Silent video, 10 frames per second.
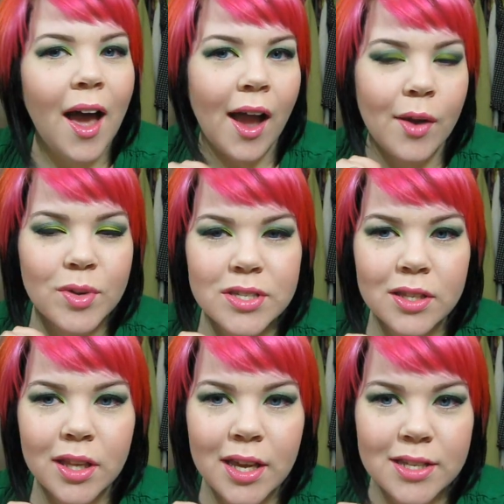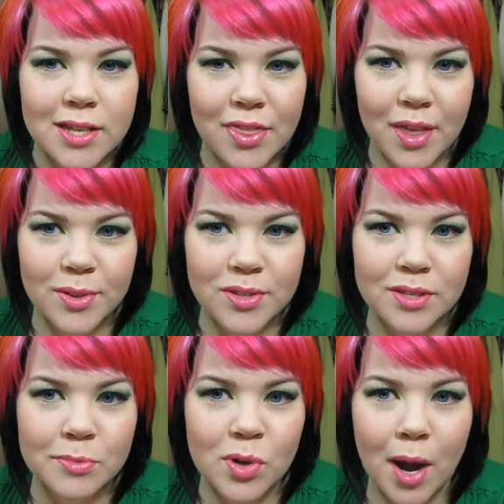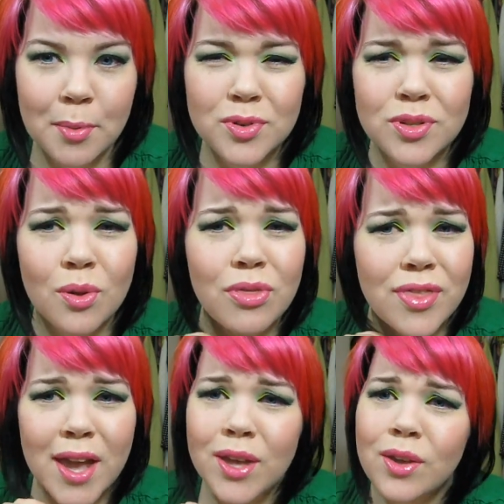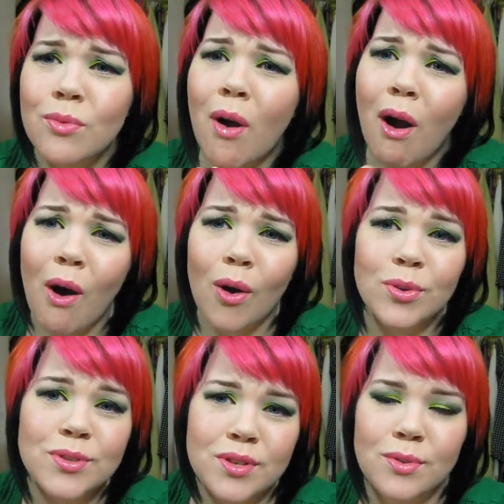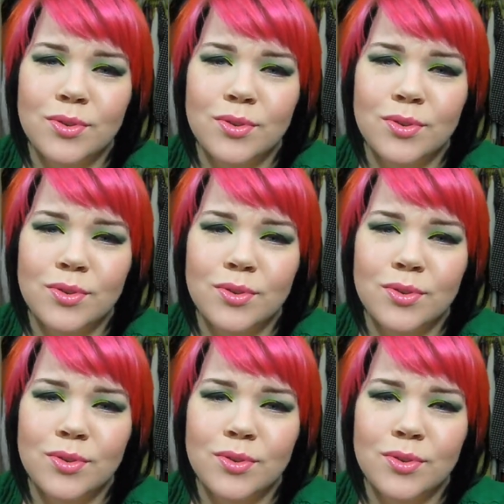I recently hit 10,000 subscribers, so thank you all so,